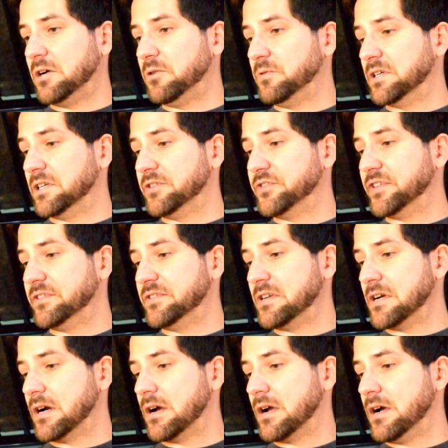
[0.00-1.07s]
what else is
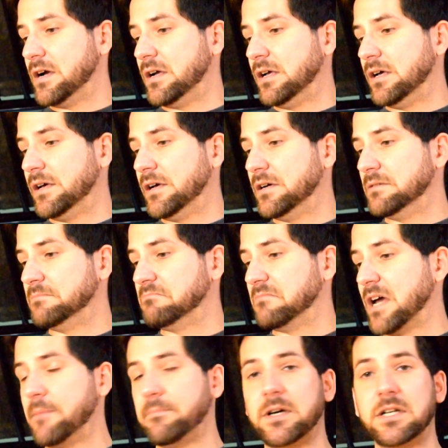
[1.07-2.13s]
there?
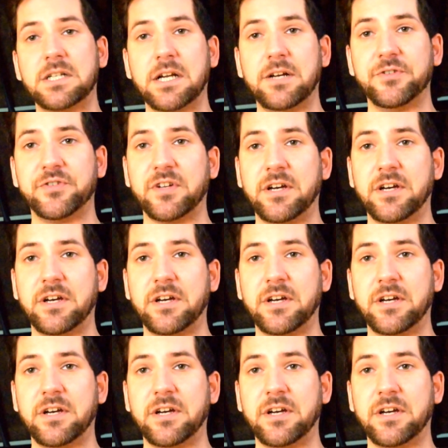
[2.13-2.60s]
Not much else.